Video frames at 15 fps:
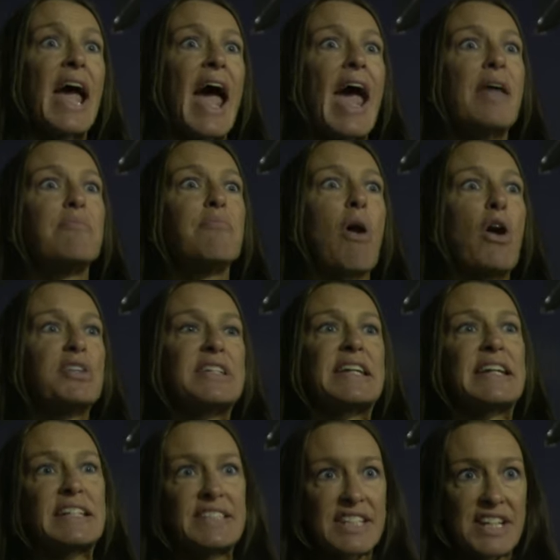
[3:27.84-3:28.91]
and
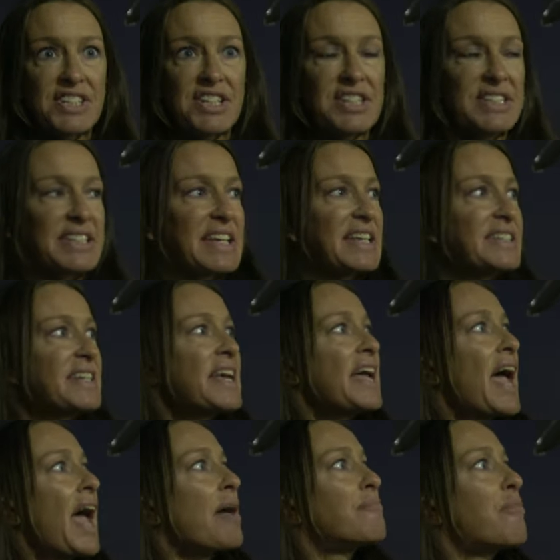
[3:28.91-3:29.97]
multi-contingencies
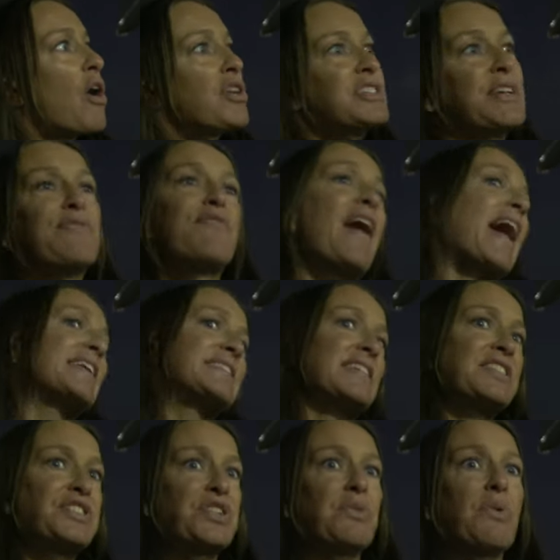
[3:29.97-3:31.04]
and
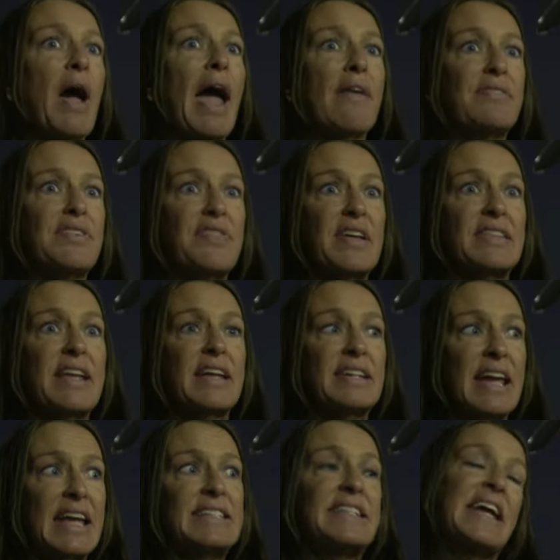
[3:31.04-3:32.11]
multi-facets to everything that
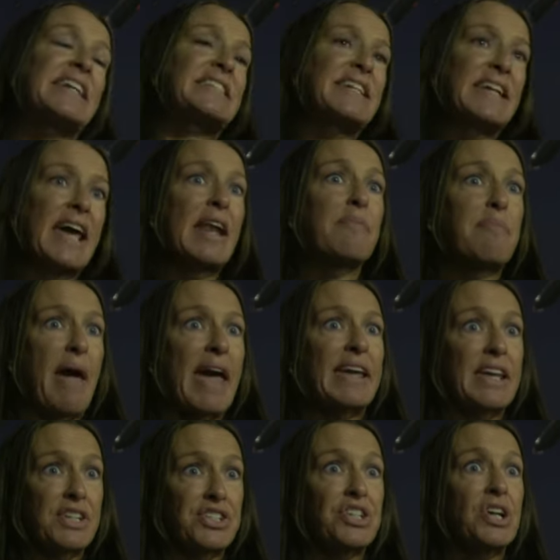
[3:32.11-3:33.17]
it takes to get a
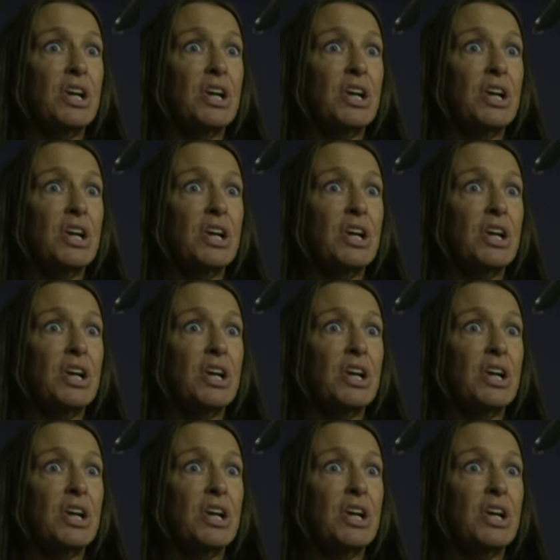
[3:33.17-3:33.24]
baggage